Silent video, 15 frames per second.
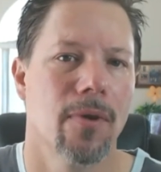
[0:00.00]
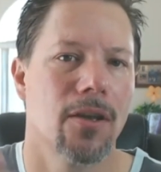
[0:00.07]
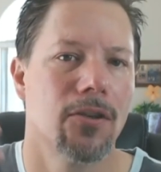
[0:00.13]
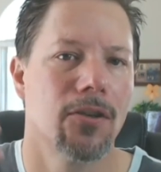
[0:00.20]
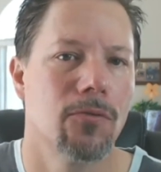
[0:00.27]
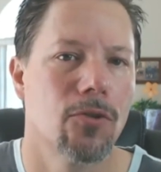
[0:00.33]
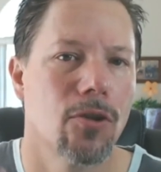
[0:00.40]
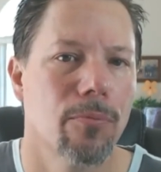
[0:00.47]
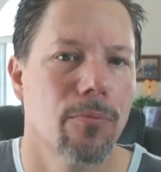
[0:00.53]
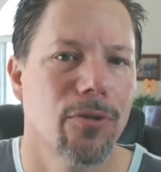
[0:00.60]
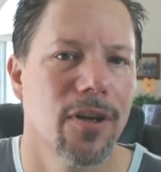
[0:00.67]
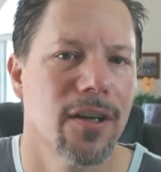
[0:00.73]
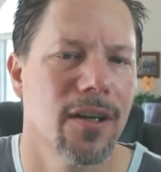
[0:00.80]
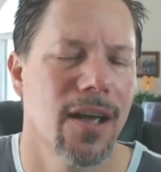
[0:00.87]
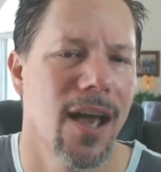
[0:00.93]
by
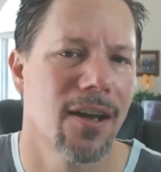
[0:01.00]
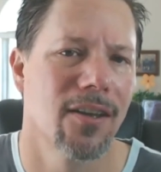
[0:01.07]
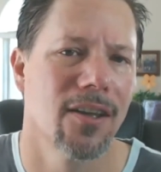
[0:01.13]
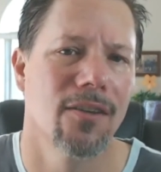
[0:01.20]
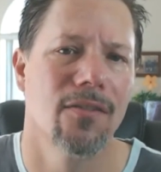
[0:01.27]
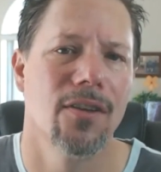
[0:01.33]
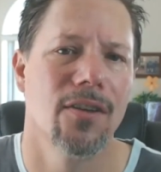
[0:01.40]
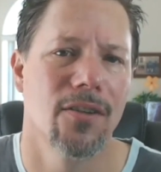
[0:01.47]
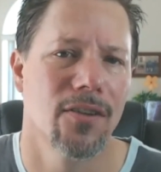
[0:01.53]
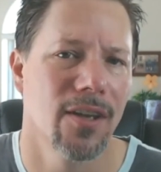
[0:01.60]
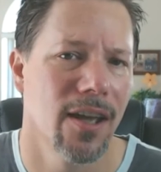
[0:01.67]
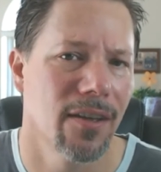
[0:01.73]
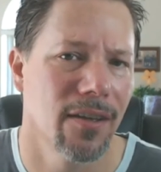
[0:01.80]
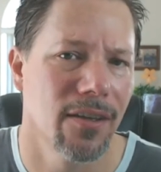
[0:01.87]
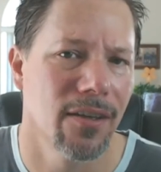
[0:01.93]
completing activities of
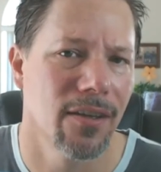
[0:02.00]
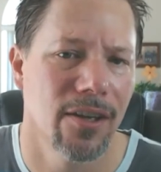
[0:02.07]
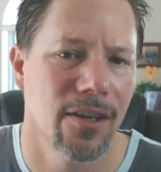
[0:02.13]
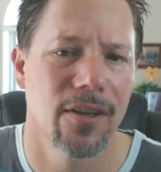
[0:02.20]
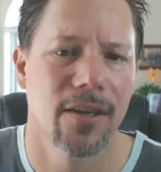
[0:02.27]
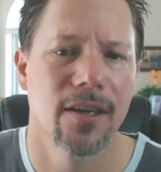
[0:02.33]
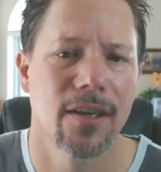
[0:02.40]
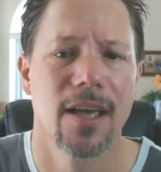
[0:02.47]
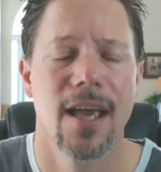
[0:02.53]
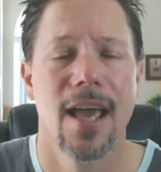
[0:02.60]
daily living,